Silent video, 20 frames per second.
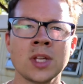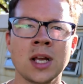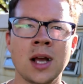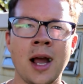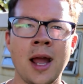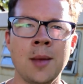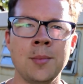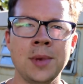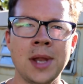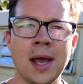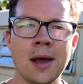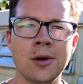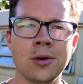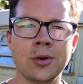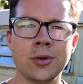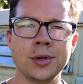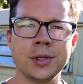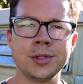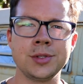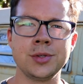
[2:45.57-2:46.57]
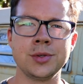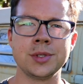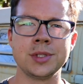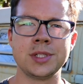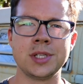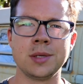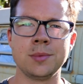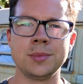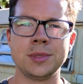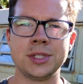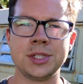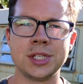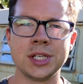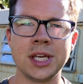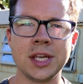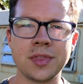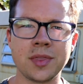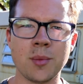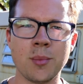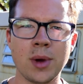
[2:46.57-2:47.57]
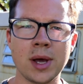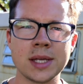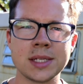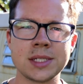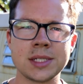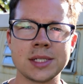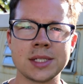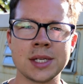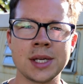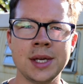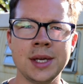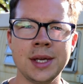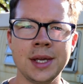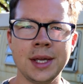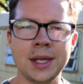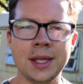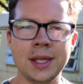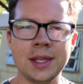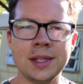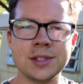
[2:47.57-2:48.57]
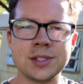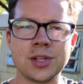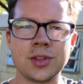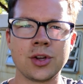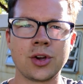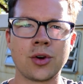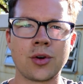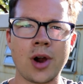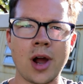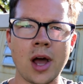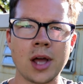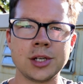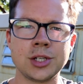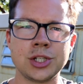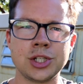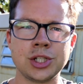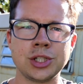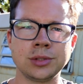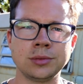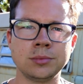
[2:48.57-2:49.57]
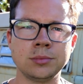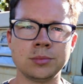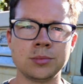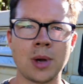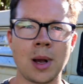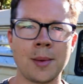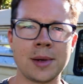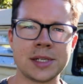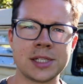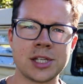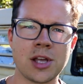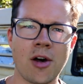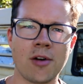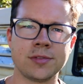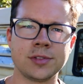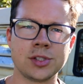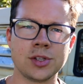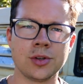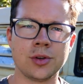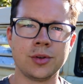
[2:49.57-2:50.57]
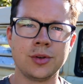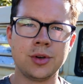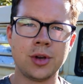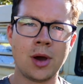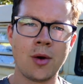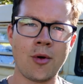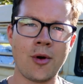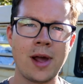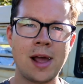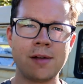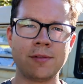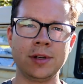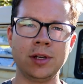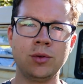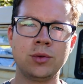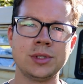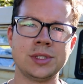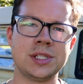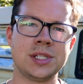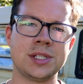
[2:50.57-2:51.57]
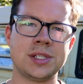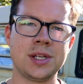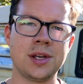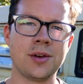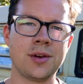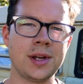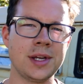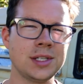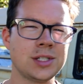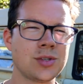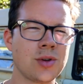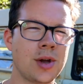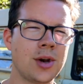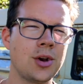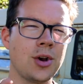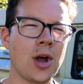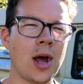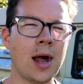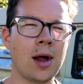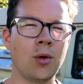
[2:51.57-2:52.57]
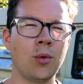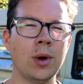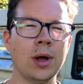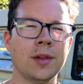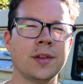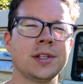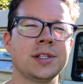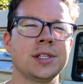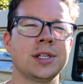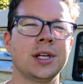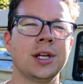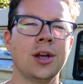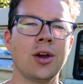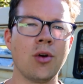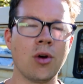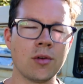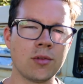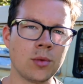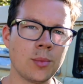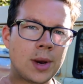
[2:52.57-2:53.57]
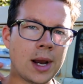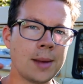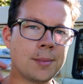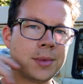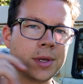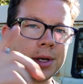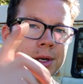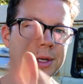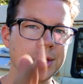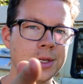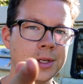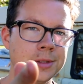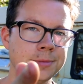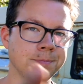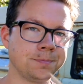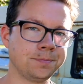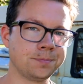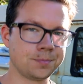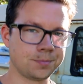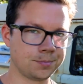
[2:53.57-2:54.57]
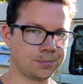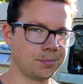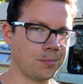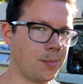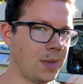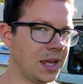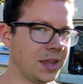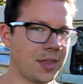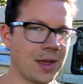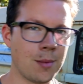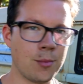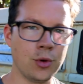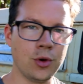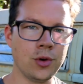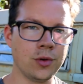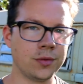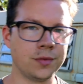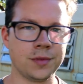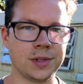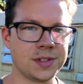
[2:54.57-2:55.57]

I am now going to attempt to get the bus into the garage by myself, so I won't have anyone steering, so I don't know how well that's gonna go over, but I'm gonna make that move.